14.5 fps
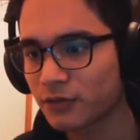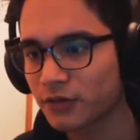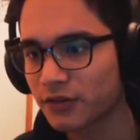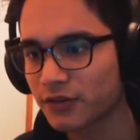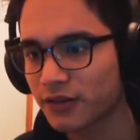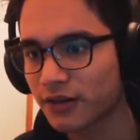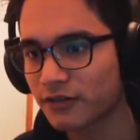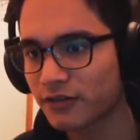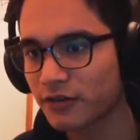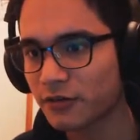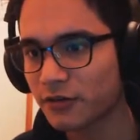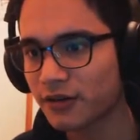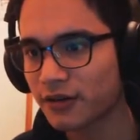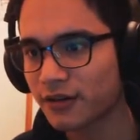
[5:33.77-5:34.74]
What the heck's
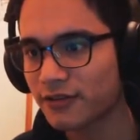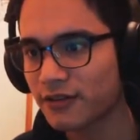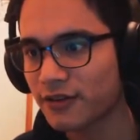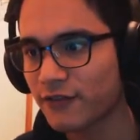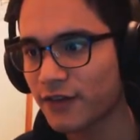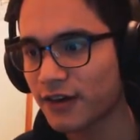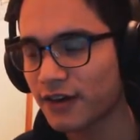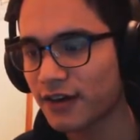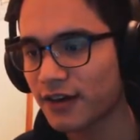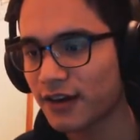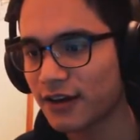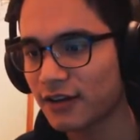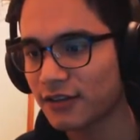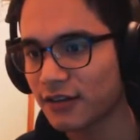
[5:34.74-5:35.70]
going on? Let's see if I can
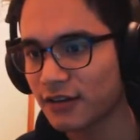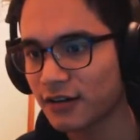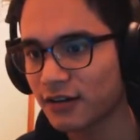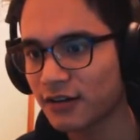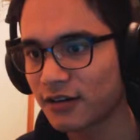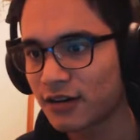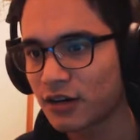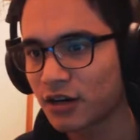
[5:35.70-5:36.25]
get anything.